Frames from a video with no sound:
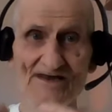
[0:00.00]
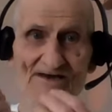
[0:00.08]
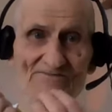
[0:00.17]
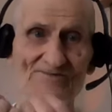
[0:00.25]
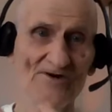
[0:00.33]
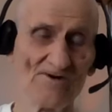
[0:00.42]

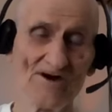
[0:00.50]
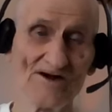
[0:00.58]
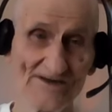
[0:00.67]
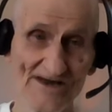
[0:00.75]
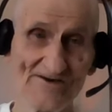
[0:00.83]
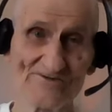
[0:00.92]
If you're
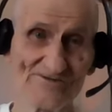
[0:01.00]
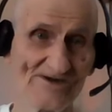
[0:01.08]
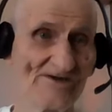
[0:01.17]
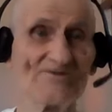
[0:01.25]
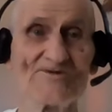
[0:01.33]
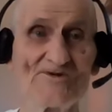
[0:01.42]
all energy,
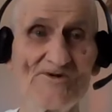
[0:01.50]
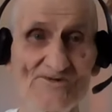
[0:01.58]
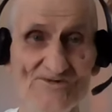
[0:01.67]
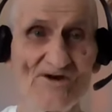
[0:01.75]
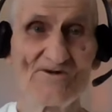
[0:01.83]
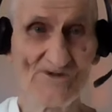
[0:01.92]
you
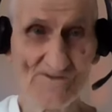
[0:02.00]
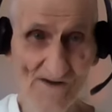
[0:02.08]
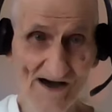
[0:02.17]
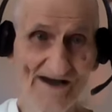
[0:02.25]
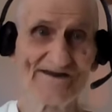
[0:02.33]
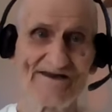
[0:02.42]
lose all your
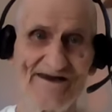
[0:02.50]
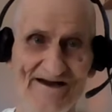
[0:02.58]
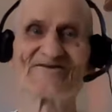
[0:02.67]
body.